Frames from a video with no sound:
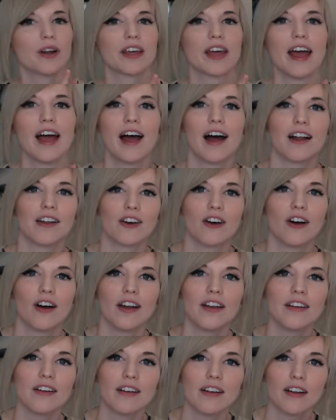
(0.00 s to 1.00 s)
to add on
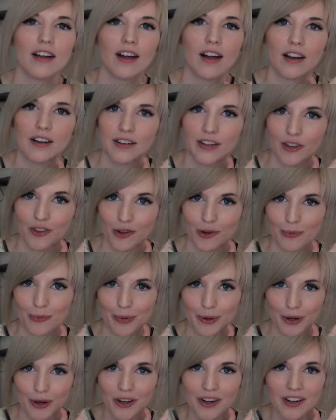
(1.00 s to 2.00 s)
another
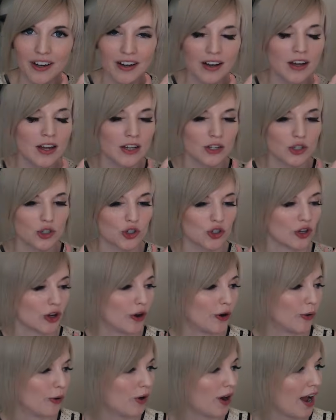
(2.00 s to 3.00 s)
book, so
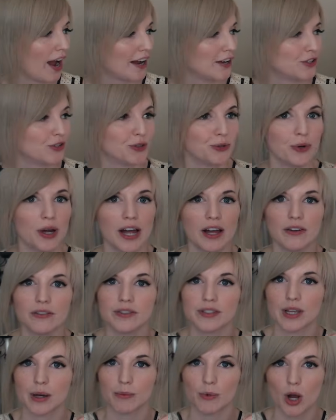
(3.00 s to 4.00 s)
I do have
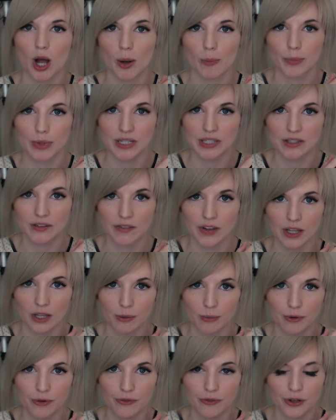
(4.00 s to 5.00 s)
some copies
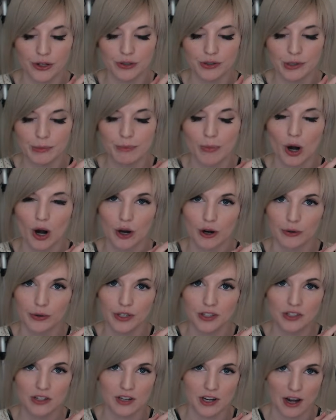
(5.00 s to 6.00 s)
available for you to borrow
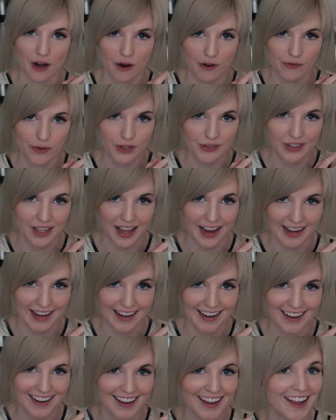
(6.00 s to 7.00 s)
and share if you'd
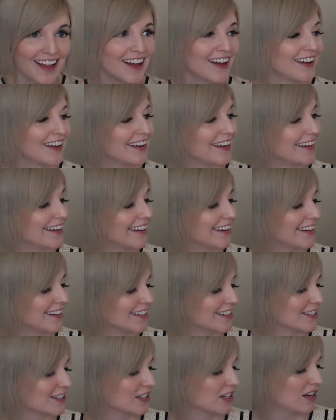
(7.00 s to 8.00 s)
like, and
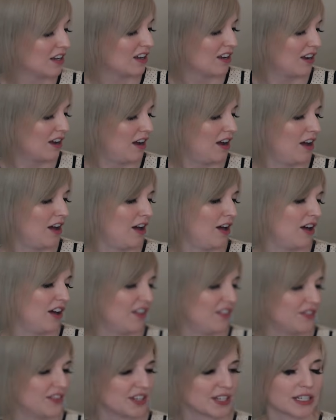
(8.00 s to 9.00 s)

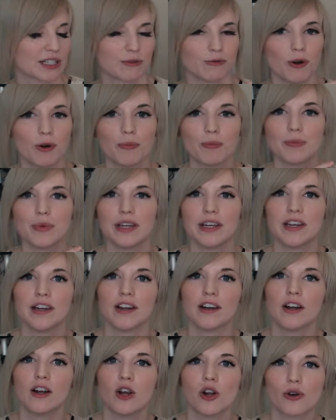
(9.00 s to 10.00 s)
this won't be
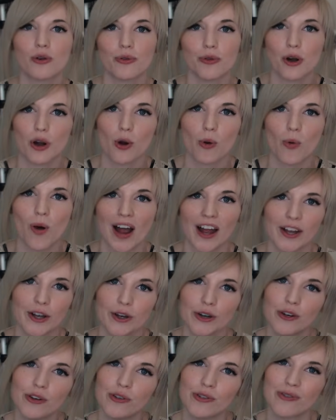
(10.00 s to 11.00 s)

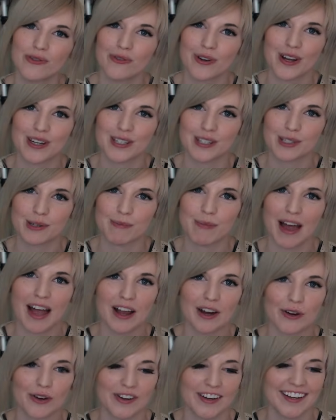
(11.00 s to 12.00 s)
required front to back
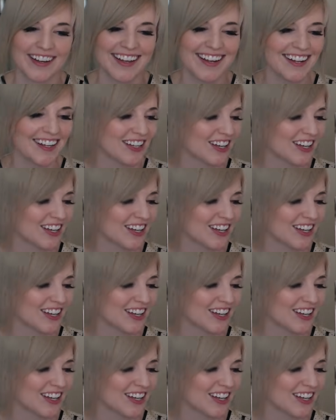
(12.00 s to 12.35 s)
reading,